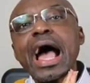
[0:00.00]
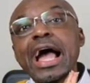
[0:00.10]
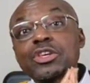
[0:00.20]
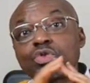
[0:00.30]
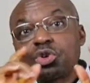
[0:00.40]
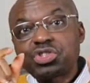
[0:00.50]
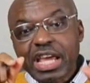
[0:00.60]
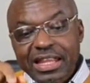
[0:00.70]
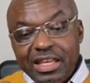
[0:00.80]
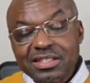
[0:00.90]
I just want to
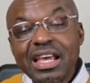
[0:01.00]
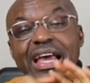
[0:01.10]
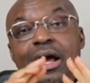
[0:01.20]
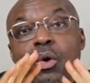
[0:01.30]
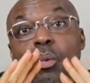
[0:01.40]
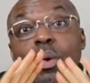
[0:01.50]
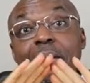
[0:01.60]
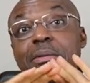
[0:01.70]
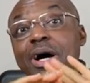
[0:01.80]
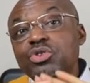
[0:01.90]
say this. What
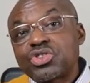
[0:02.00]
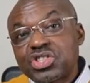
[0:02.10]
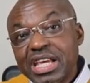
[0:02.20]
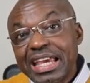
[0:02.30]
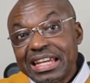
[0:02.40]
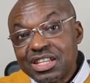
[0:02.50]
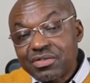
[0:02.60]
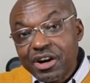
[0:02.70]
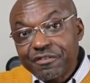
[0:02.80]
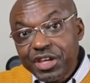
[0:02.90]
I'm about to say in this
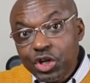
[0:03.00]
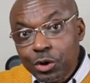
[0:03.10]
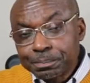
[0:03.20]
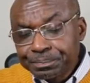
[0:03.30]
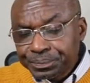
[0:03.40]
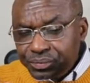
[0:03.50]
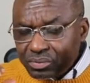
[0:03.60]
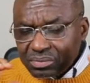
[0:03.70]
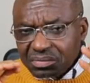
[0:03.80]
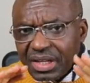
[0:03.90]
very video
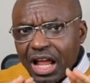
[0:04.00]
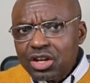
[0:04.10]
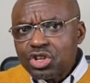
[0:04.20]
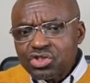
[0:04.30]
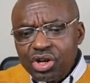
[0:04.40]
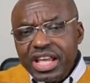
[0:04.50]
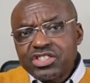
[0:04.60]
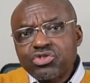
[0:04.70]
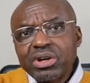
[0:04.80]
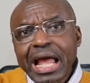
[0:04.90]
does not
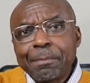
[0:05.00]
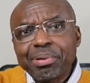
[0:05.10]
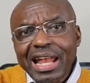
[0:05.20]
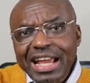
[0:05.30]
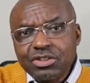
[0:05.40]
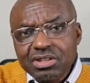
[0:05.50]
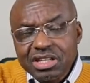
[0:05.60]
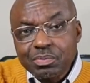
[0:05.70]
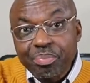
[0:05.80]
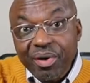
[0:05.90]
necessarily apply to
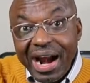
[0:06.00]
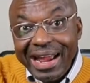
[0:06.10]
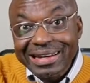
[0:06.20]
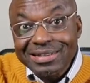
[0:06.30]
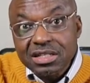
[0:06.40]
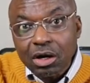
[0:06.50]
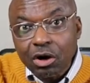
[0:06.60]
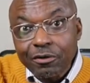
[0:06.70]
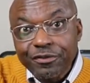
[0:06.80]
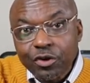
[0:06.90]
this brand
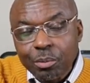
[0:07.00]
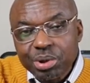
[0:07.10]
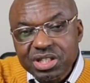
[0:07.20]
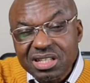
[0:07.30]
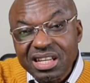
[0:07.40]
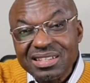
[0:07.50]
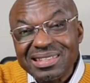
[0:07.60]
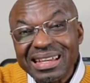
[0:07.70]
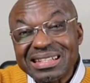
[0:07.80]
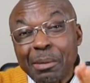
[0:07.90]
of kombucha
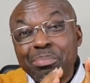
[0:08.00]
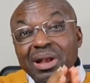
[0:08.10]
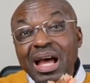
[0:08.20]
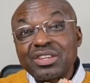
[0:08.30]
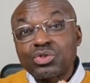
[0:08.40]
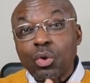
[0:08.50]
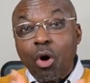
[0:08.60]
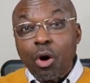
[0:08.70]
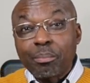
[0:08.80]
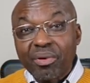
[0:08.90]
teas. It applies to
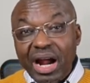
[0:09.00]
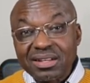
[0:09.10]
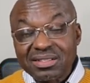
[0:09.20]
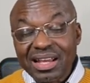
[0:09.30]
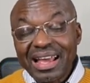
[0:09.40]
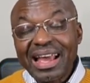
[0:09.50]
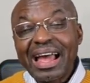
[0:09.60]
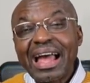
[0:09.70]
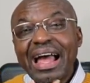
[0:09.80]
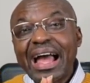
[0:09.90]
all brands.
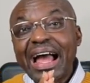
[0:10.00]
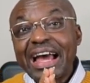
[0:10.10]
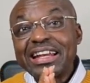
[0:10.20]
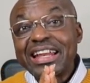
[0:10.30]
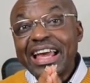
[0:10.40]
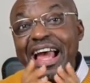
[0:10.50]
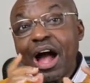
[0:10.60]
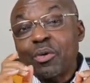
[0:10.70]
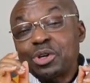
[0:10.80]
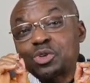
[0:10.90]
And
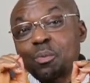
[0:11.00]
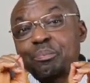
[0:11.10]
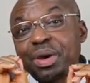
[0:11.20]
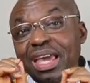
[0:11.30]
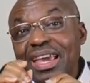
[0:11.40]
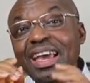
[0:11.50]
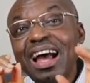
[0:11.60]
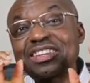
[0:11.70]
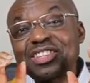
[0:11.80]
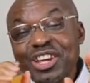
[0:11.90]
I want you to pay
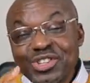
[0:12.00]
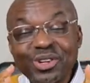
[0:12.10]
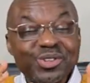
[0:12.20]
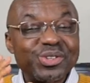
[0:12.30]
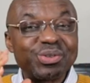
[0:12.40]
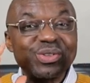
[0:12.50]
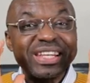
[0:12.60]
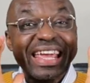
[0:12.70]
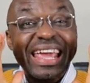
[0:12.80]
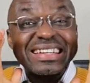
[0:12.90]
attention to
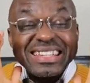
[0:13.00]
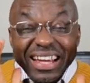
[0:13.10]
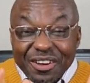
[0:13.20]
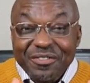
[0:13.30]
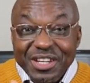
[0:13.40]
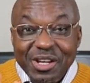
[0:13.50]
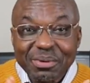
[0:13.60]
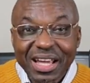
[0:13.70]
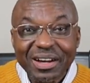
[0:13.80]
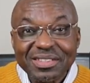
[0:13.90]
the entire
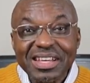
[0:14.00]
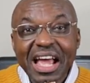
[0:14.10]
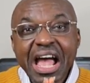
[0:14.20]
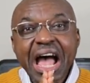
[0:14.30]
video because